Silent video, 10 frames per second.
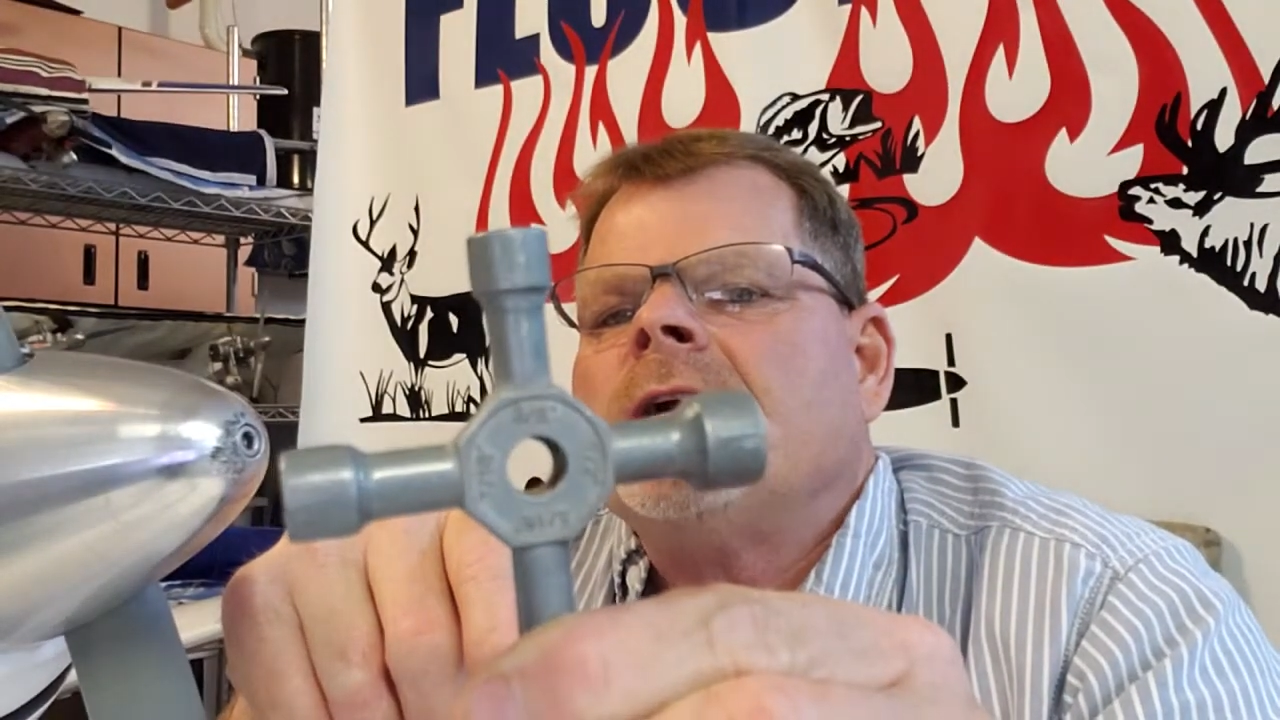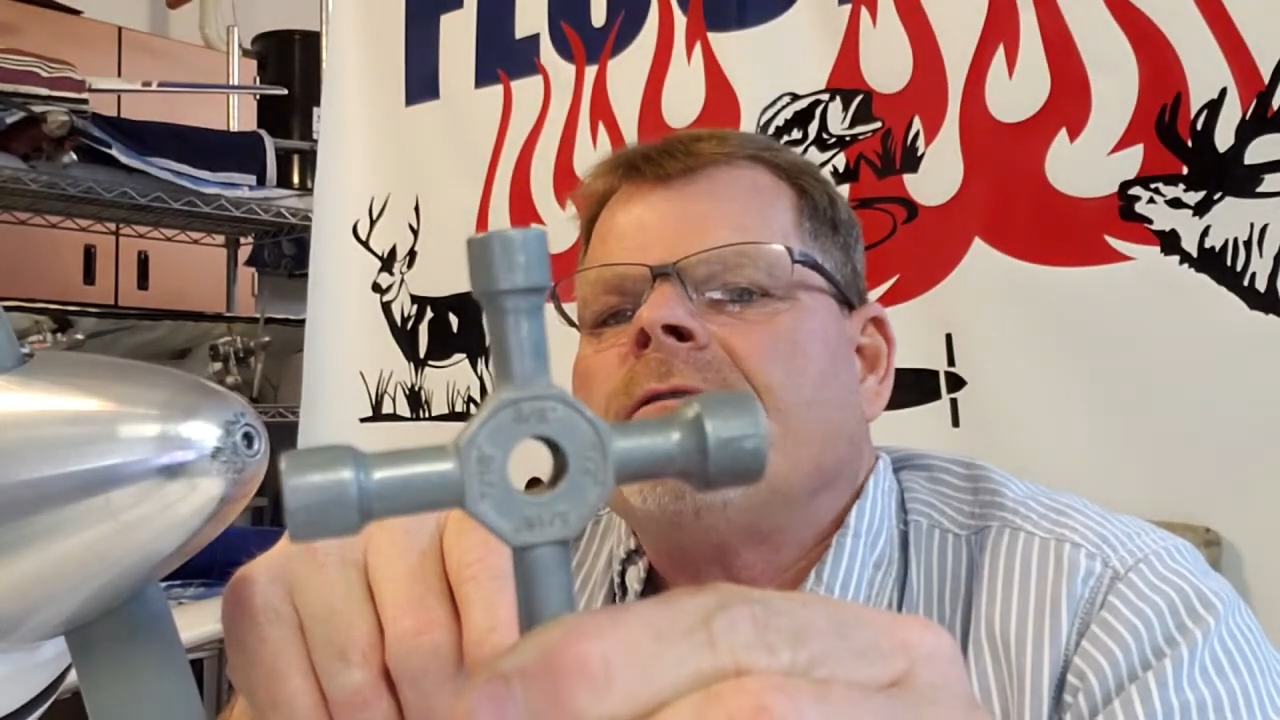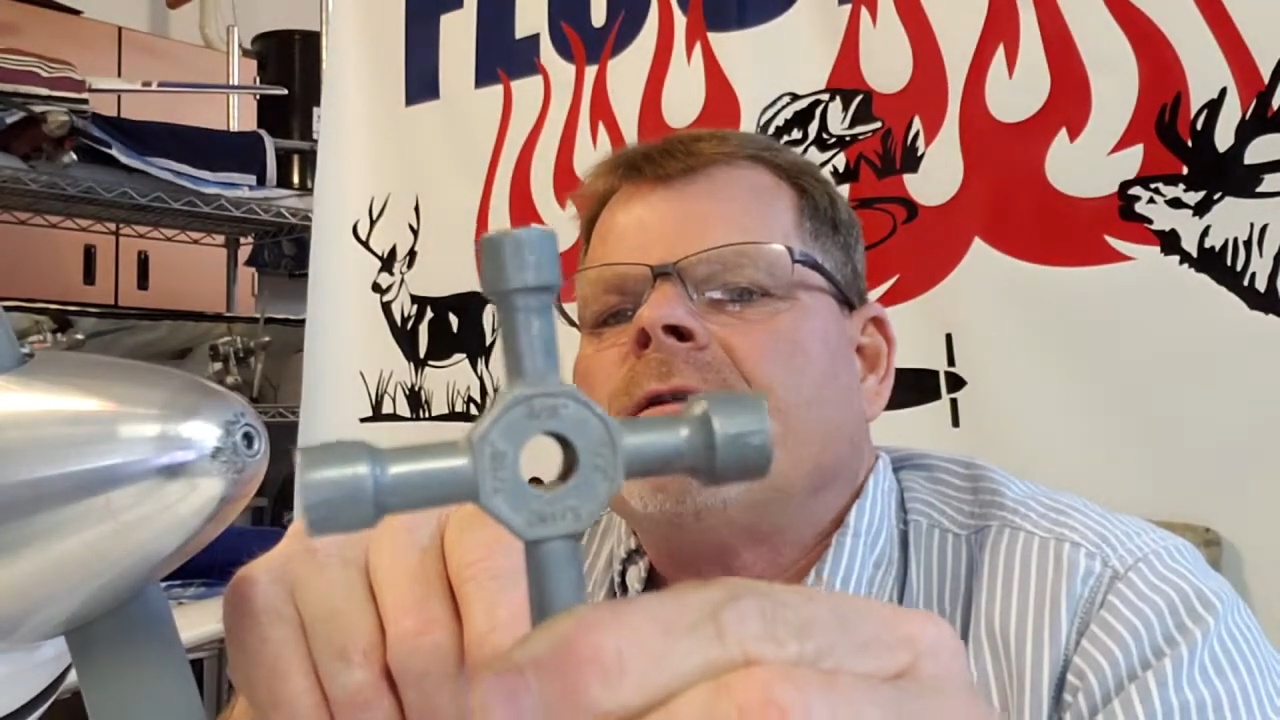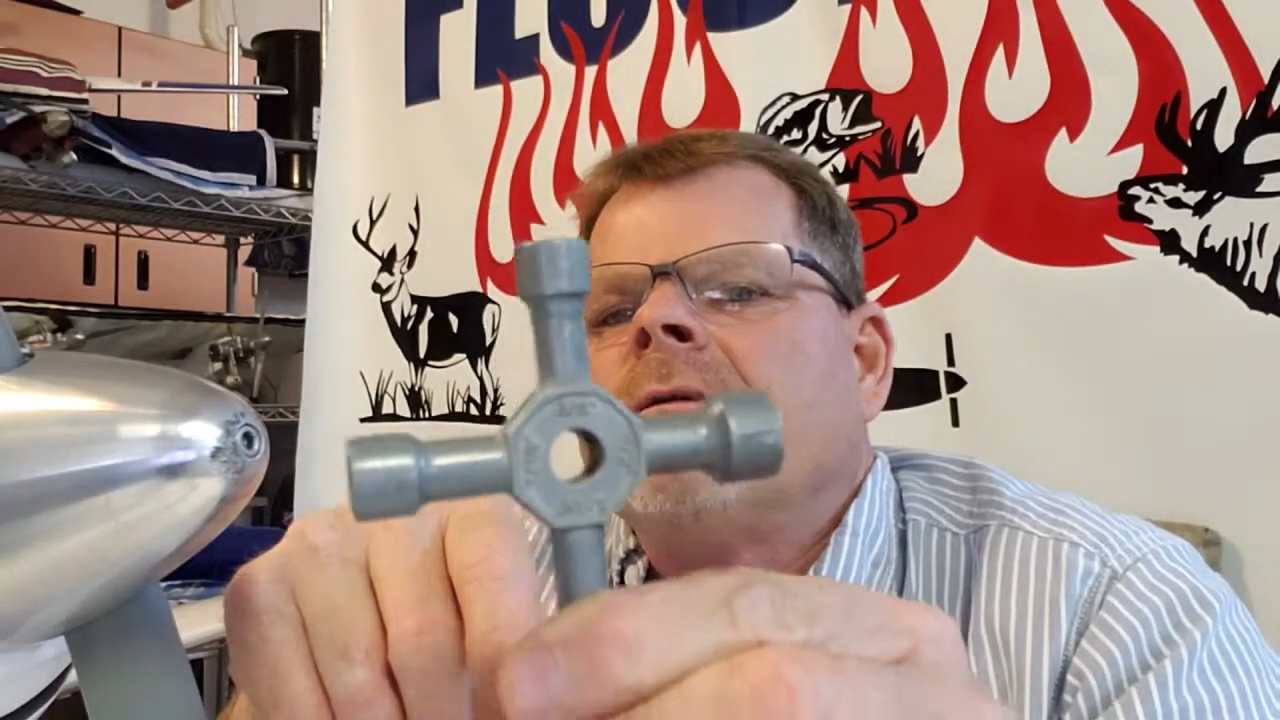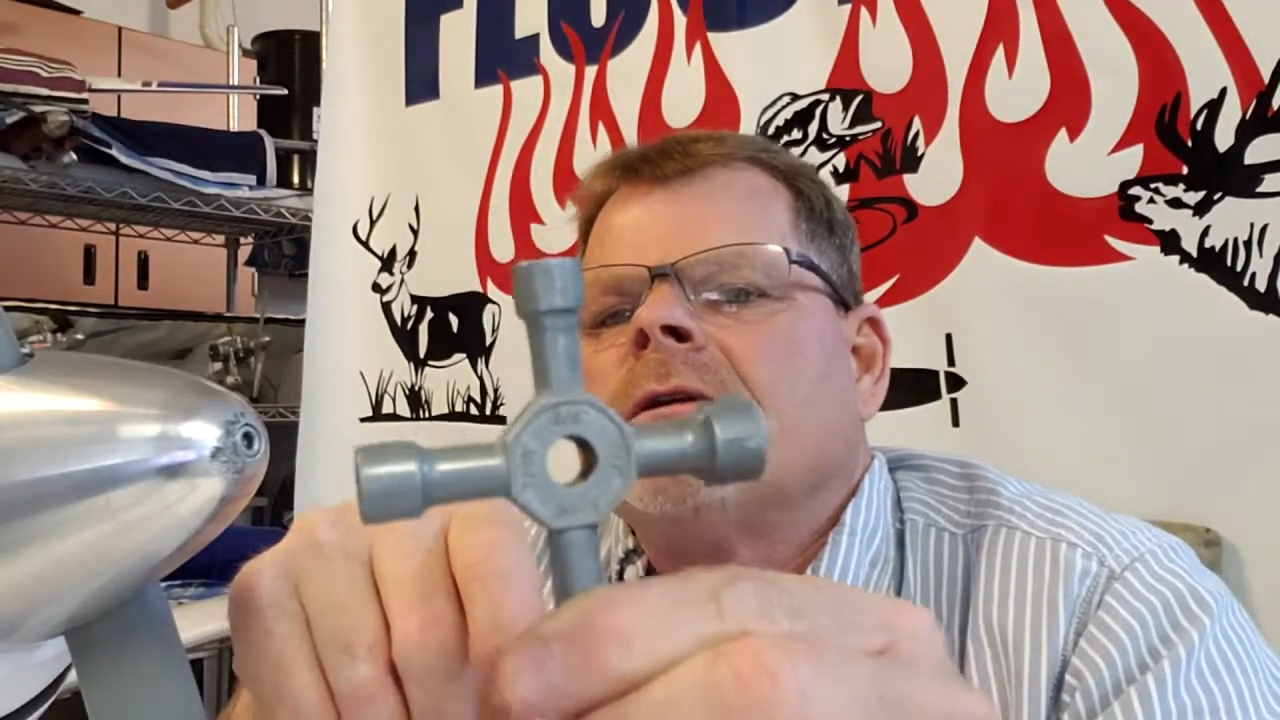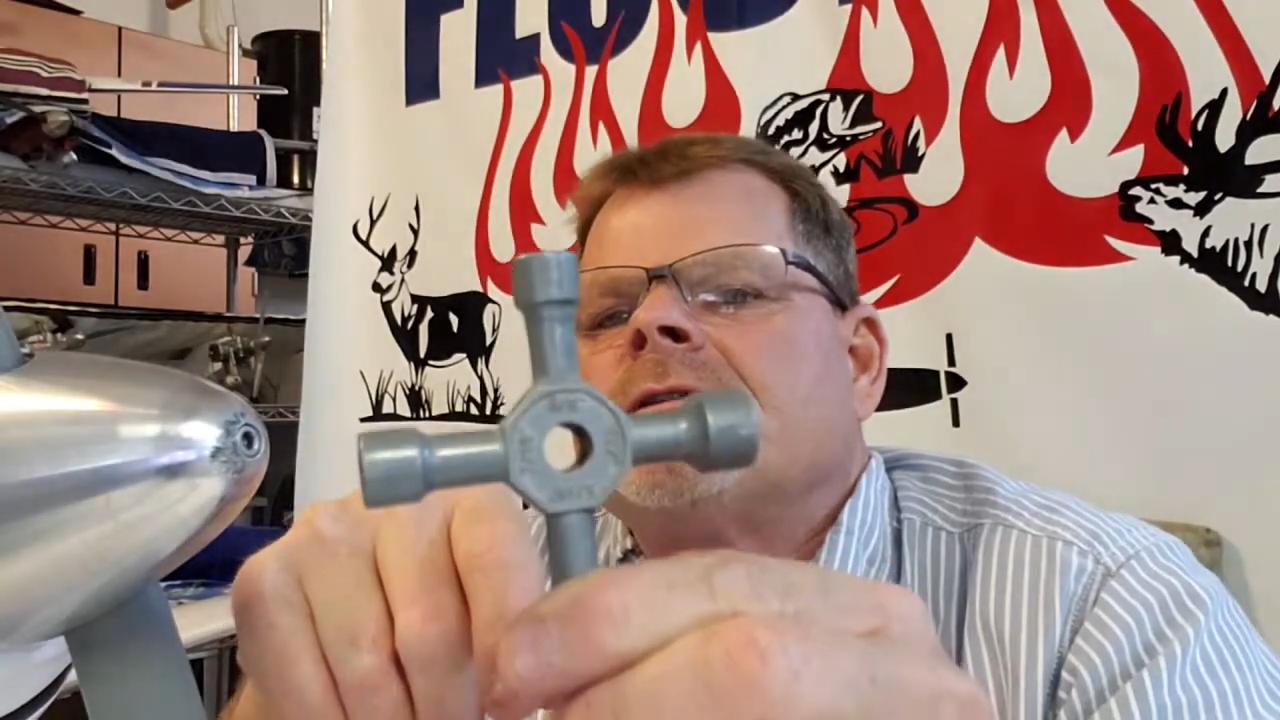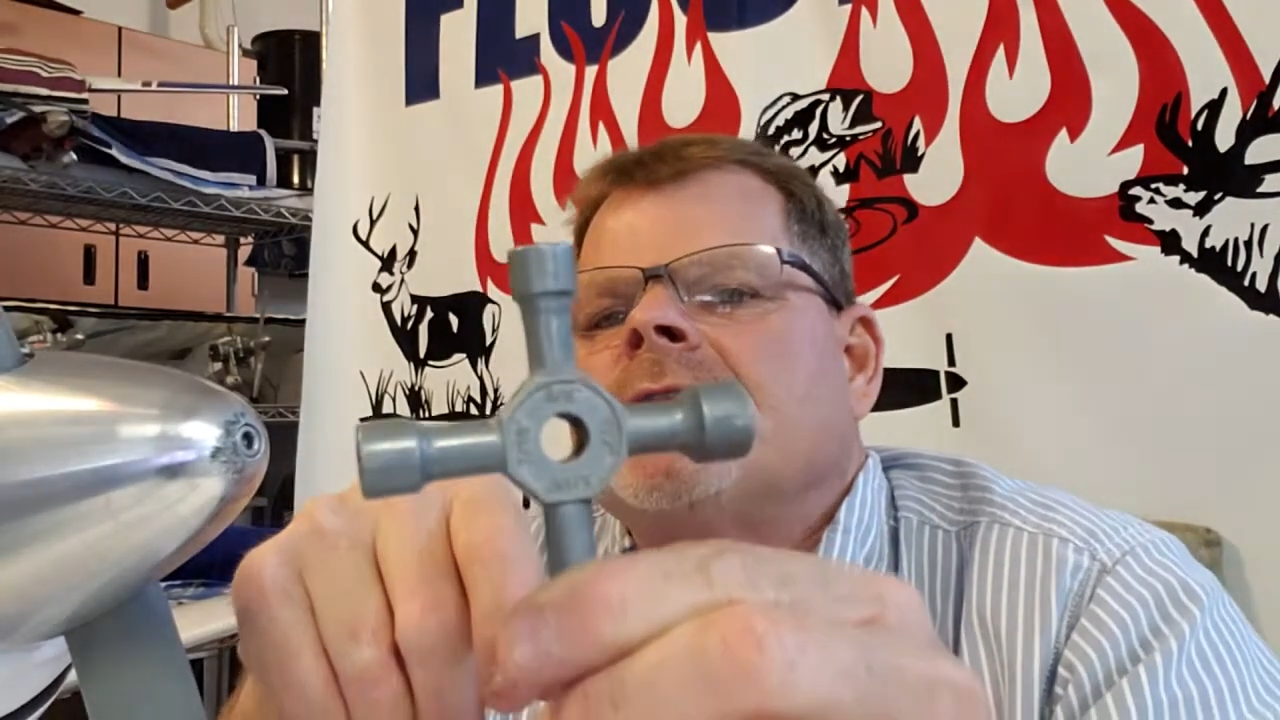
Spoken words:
it if you want to